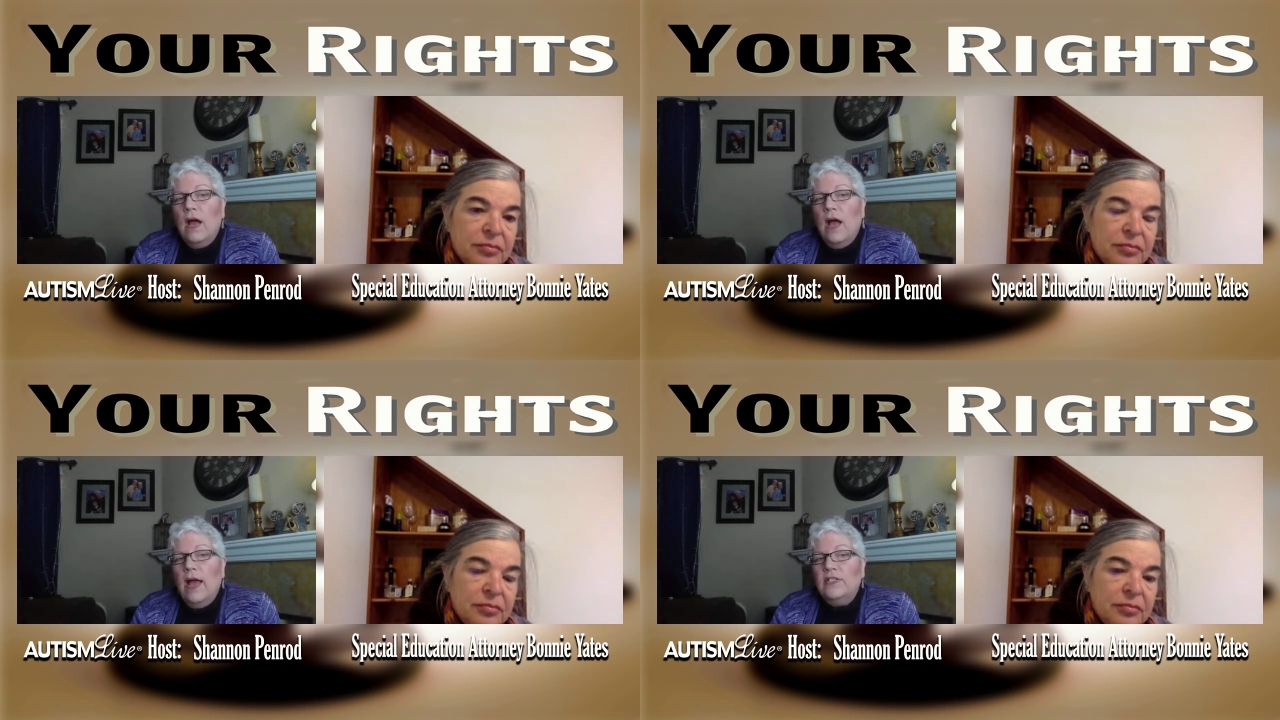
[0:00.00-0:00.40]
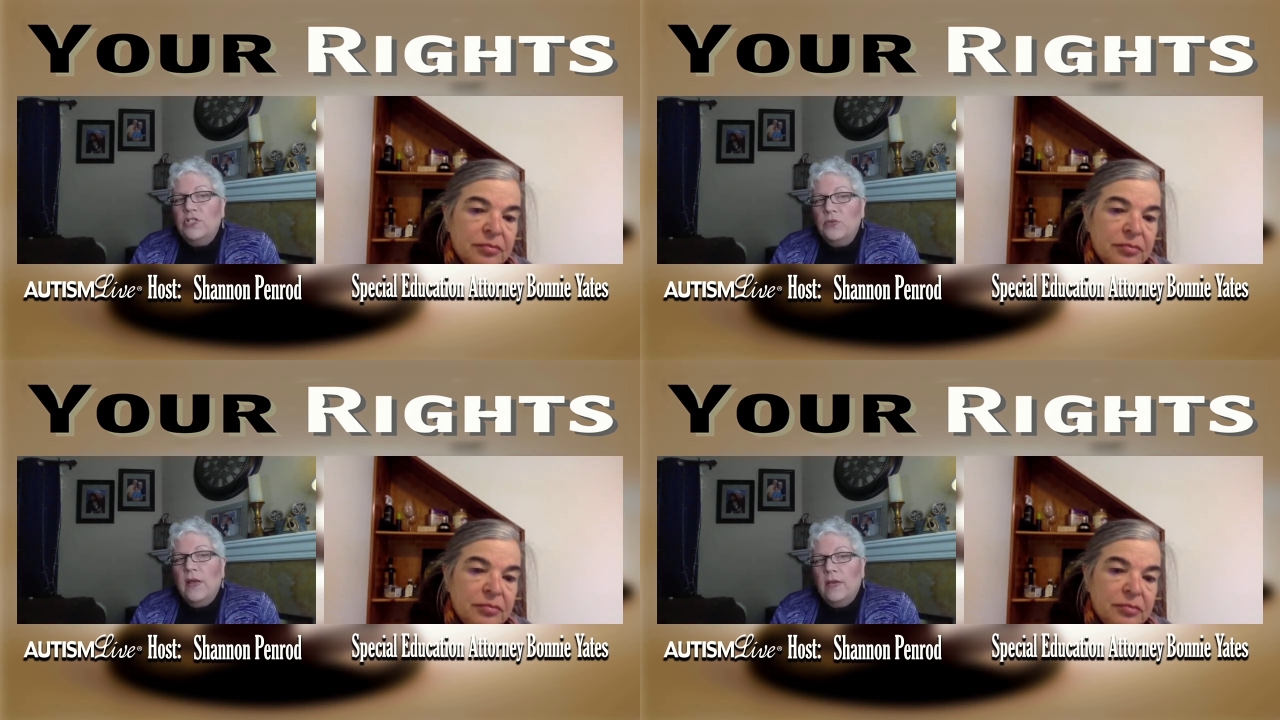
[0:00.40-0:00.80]
Speaker 1: uh,
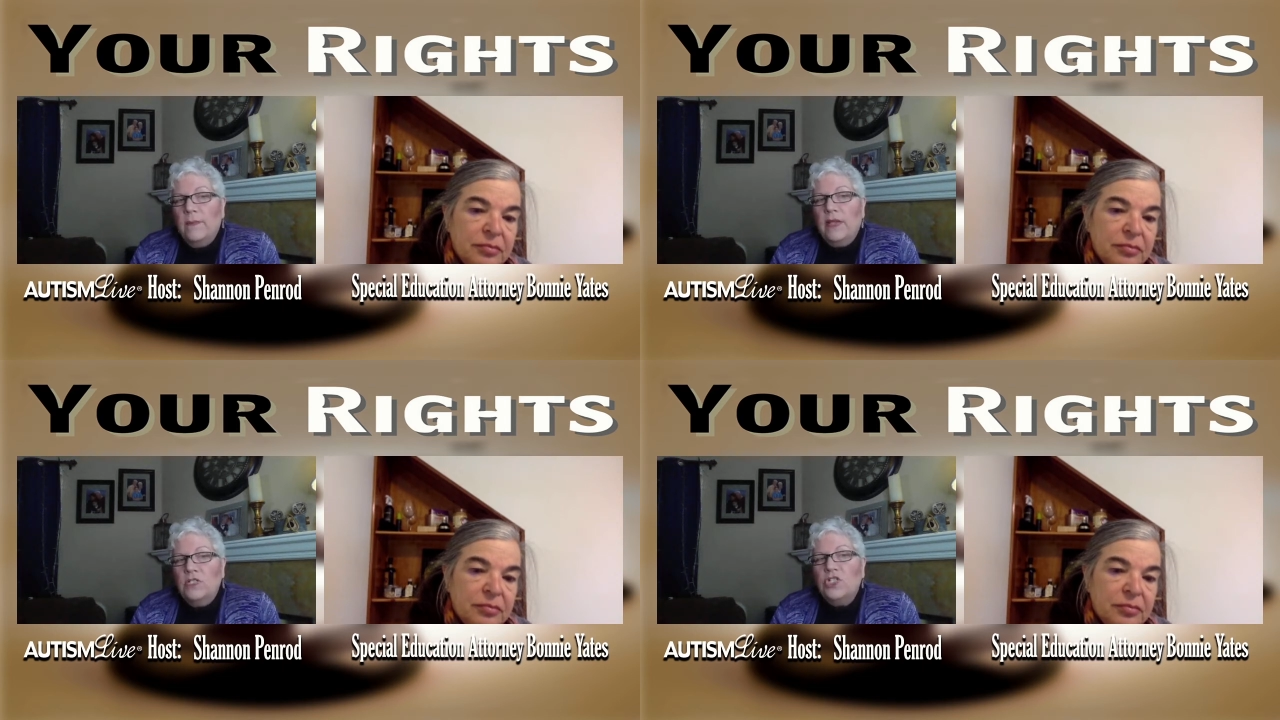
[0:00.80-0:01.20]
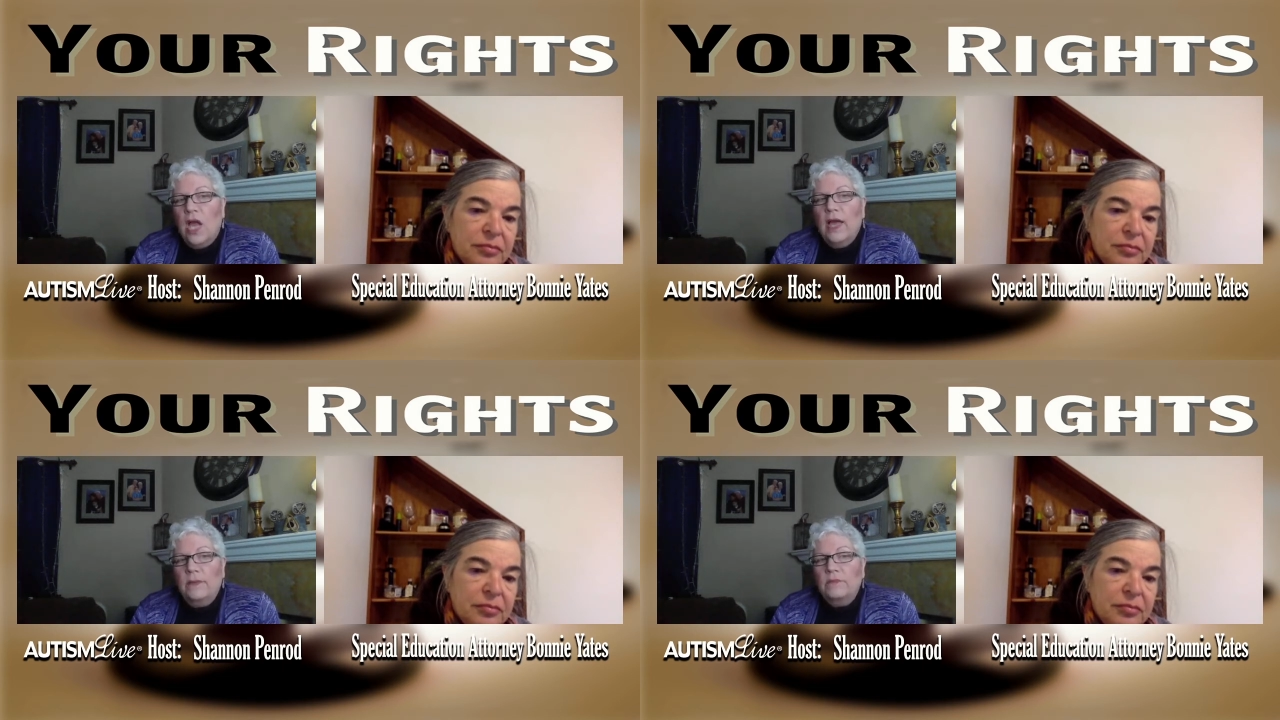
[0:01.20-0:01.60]
I do recommend
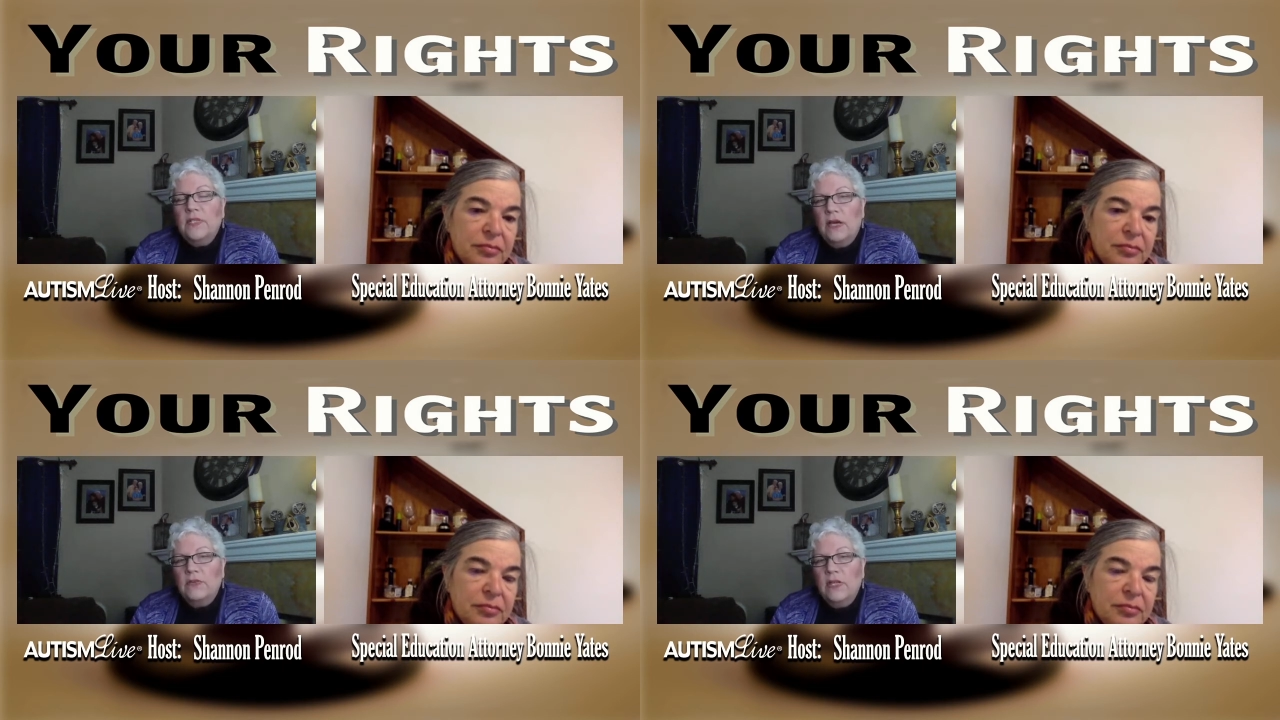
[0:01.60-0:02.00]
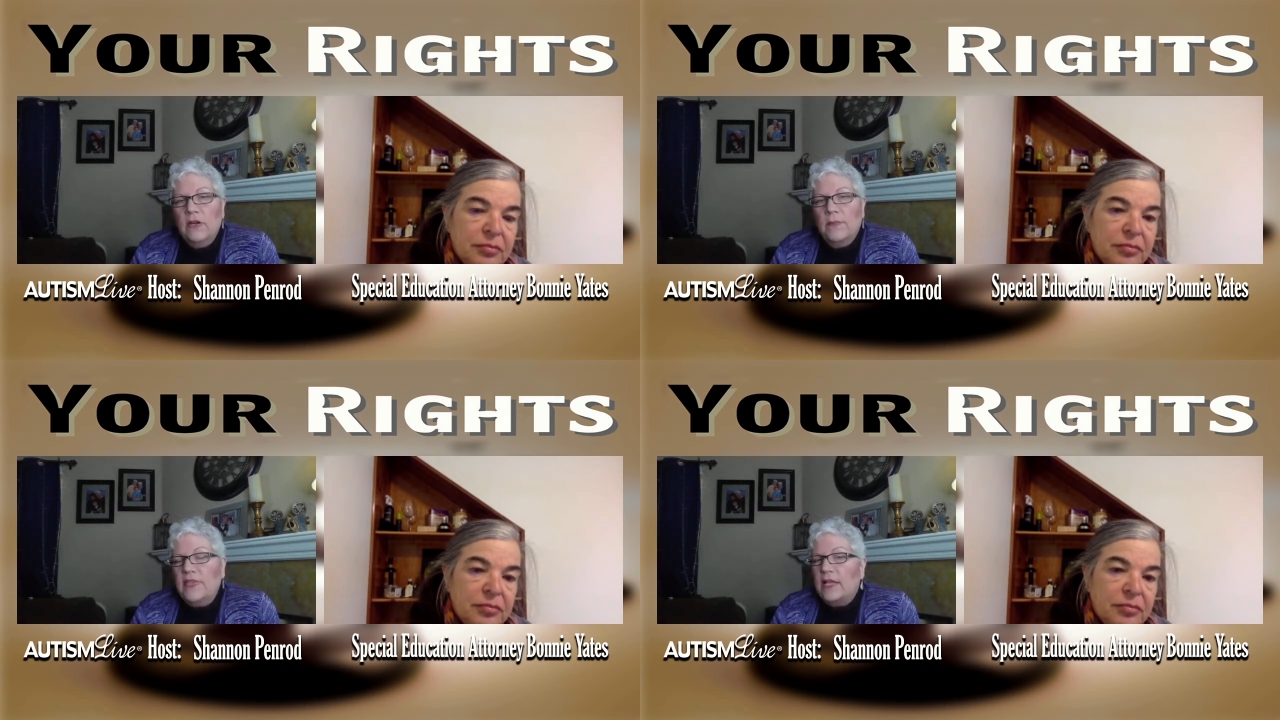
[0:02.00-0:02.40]
Chime down
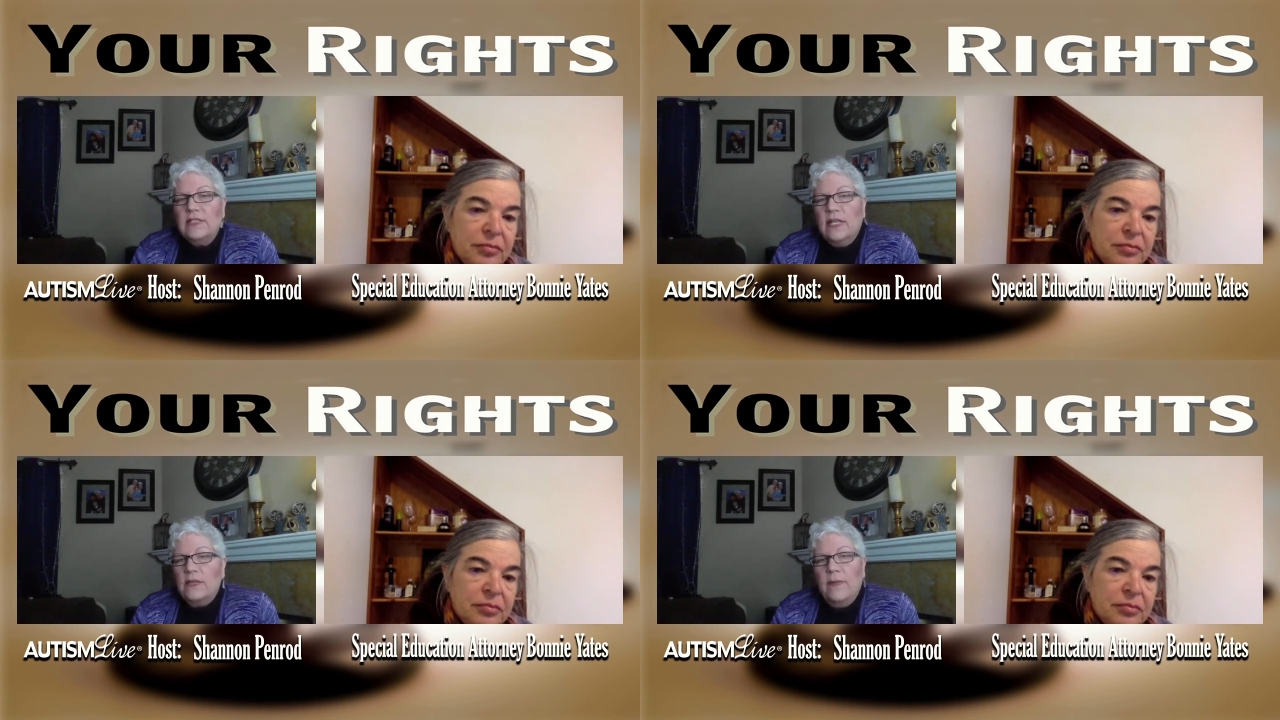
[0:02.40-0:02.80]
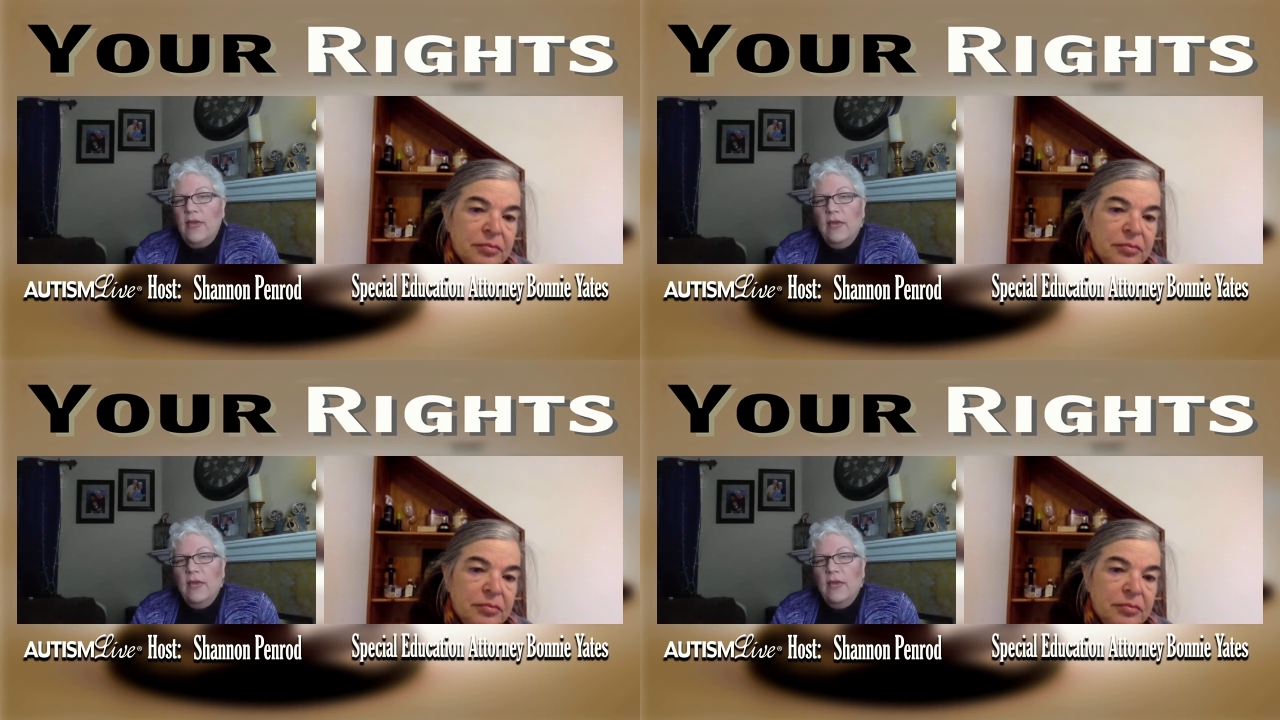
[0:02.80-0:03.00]
here, but that's not the